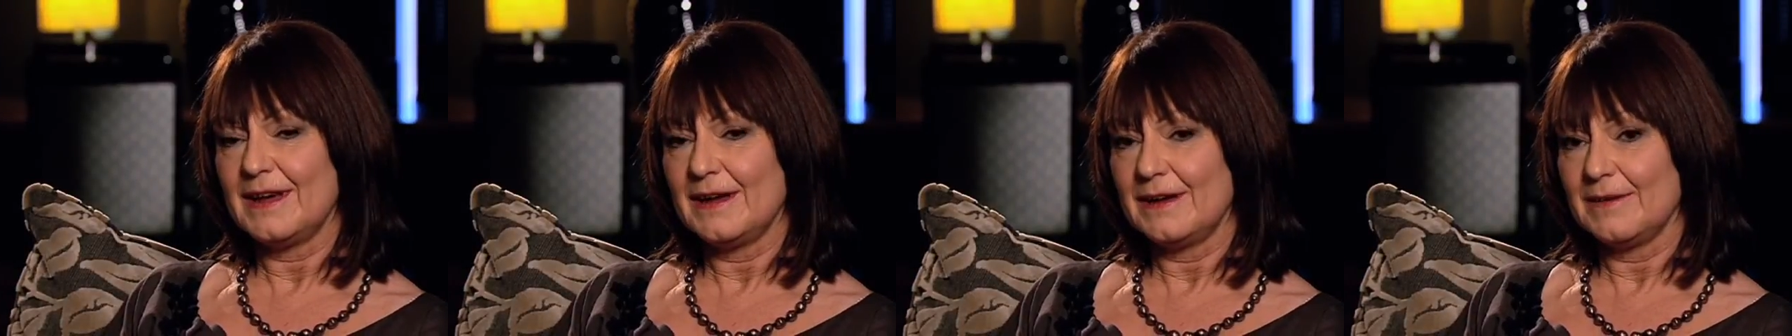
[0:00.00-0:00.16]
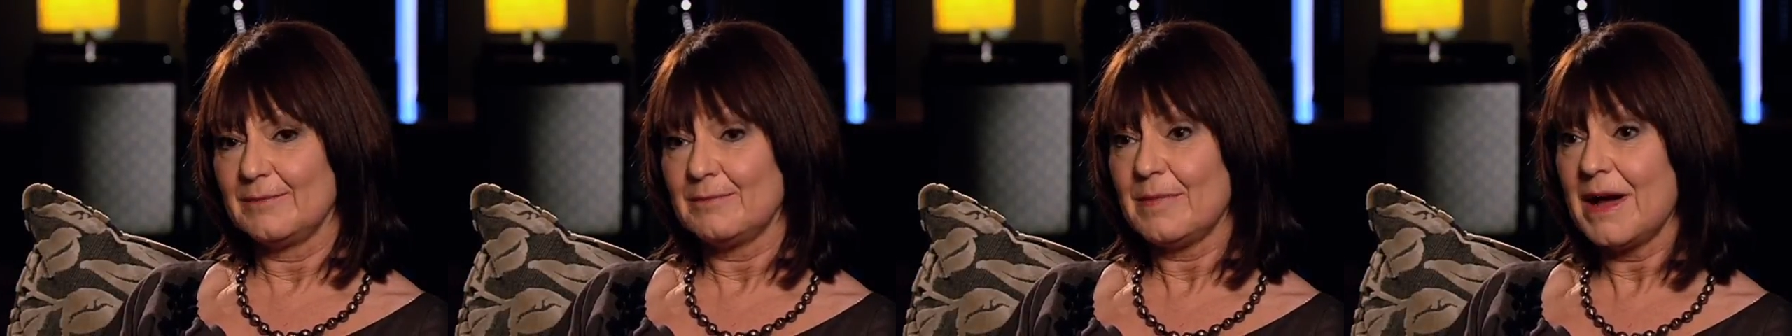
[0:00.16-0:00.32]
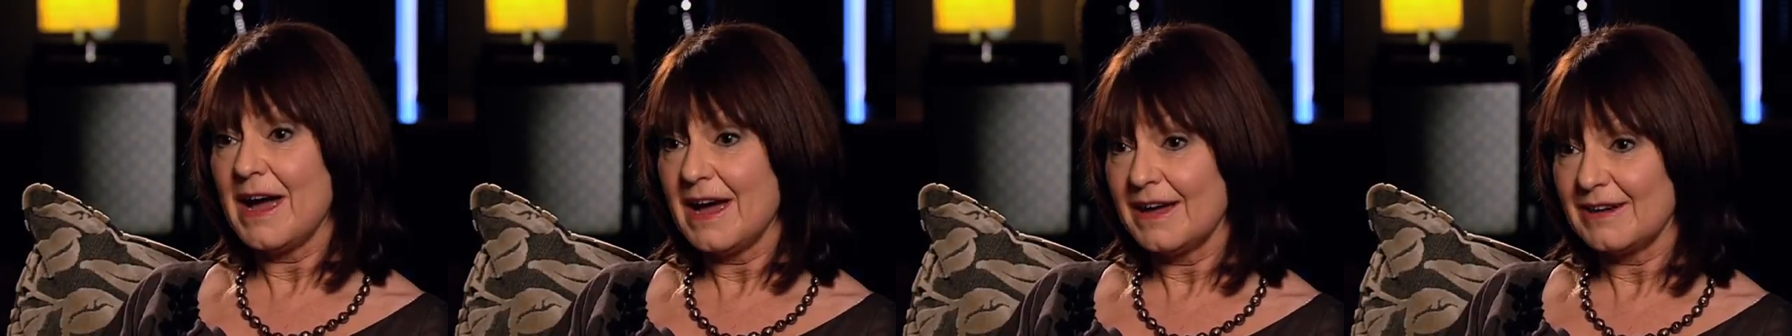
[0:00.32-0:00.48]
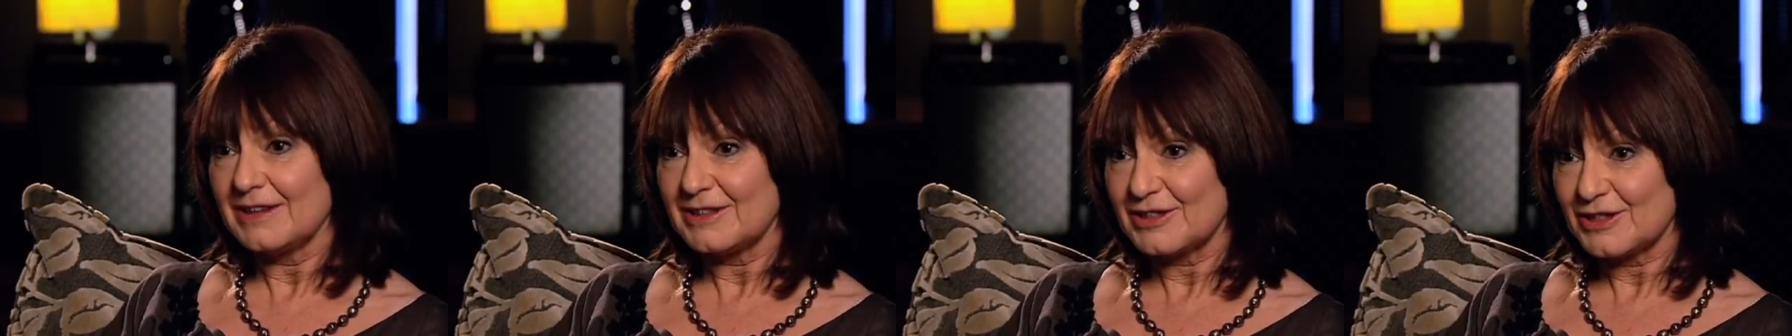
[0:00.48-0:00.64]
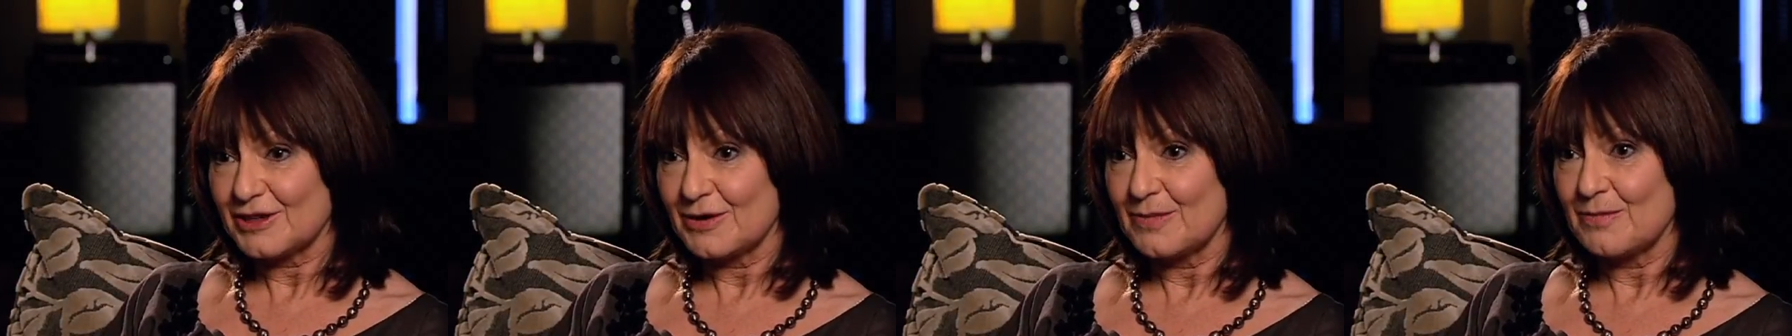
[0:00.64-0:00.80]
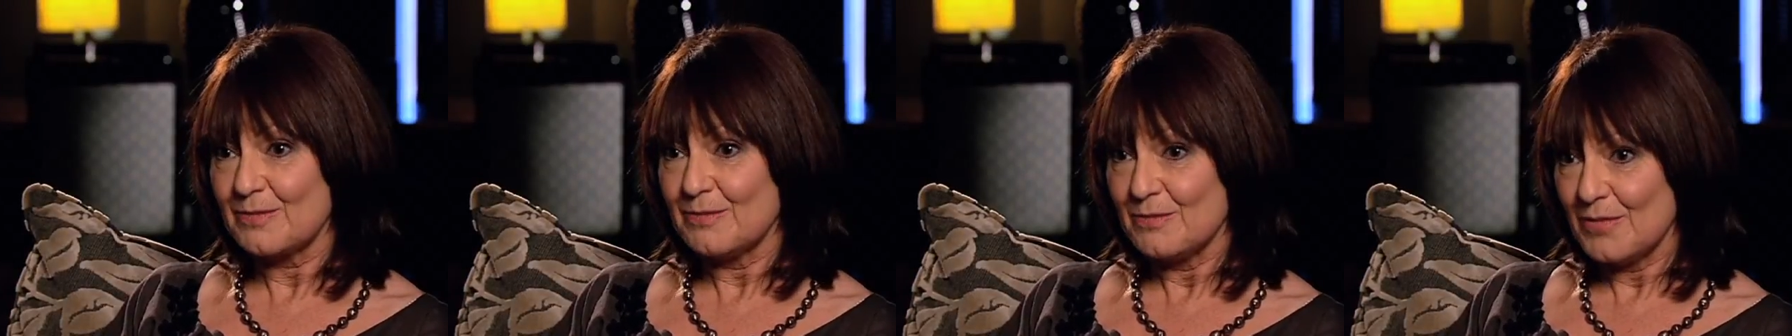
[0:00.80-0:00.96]
a
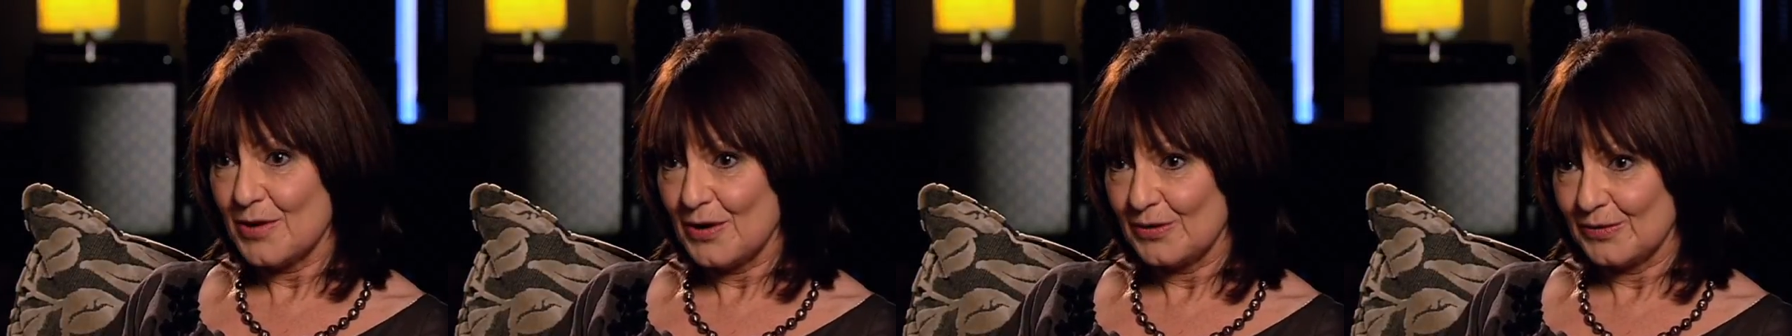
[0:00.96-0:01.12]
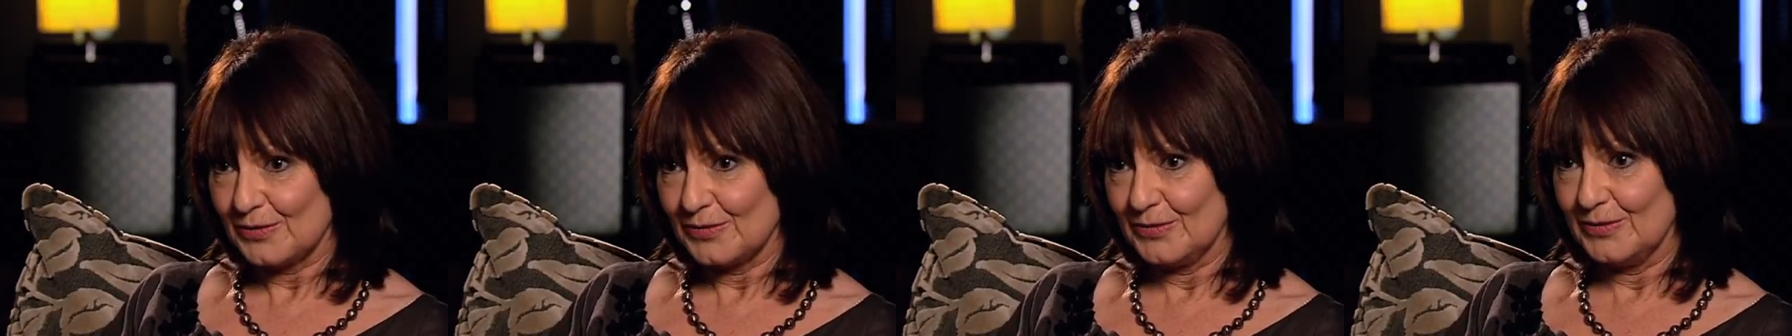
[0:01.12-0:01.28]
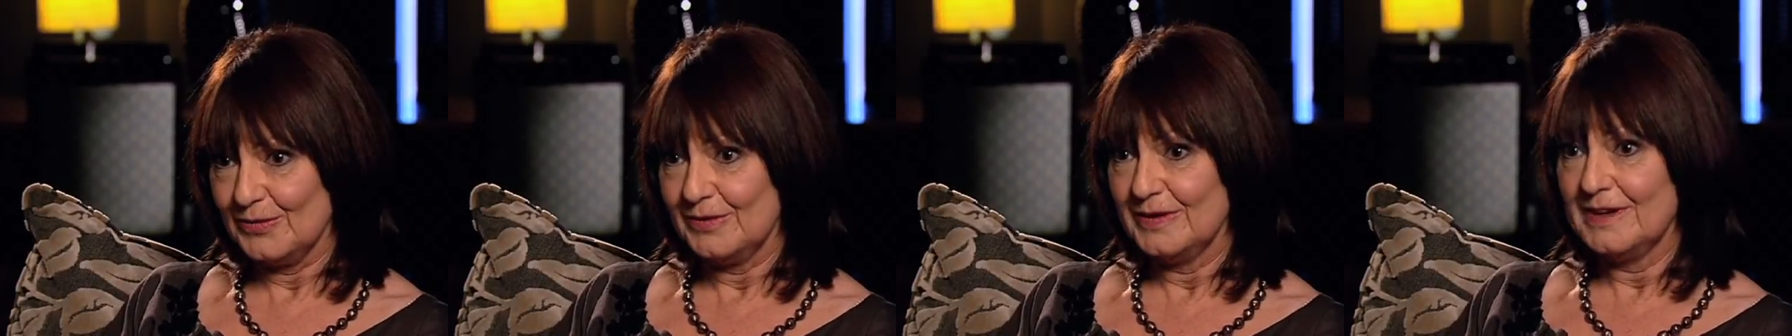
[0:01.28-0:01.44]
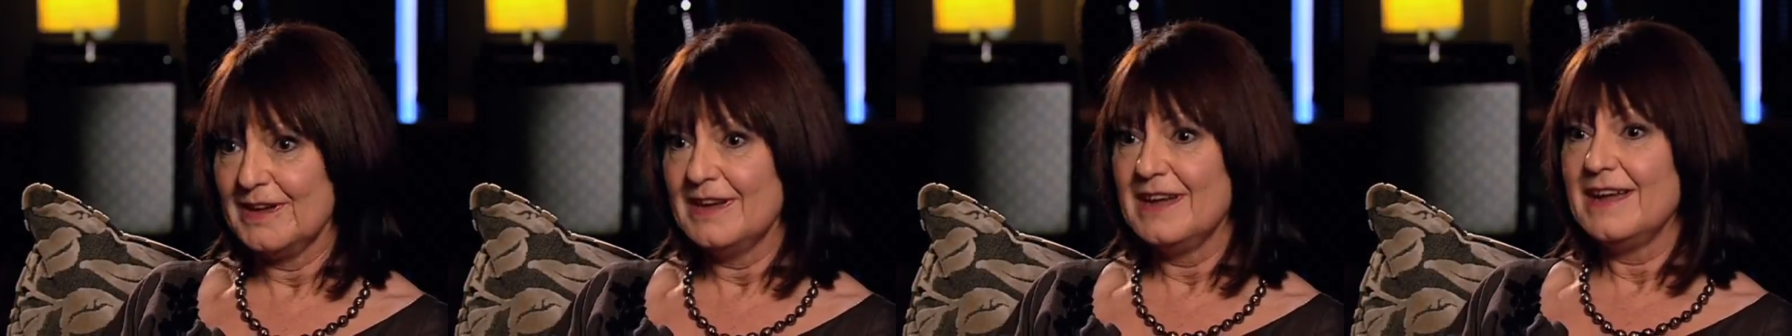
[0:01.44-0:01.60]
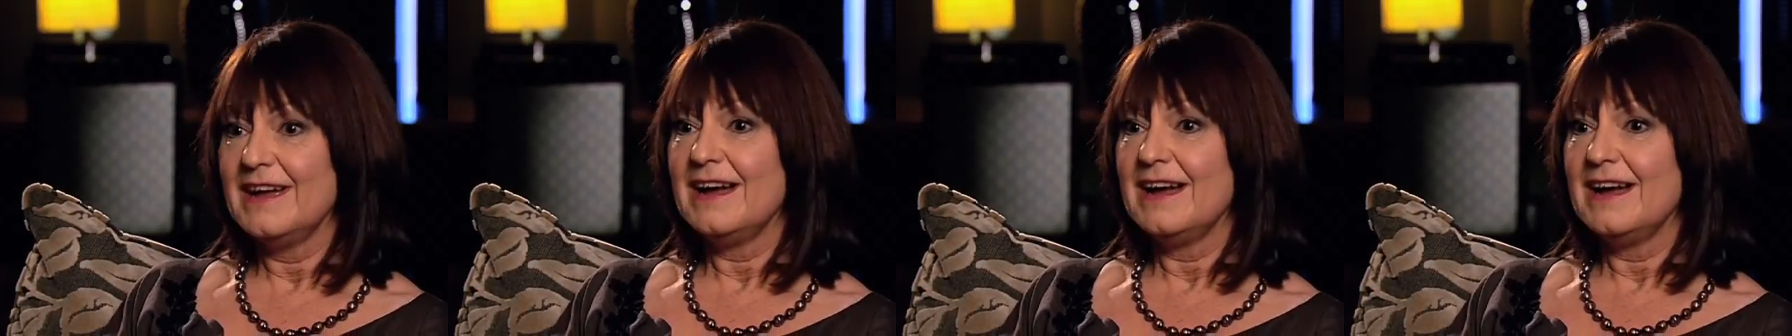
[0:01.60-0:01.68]
partnership model,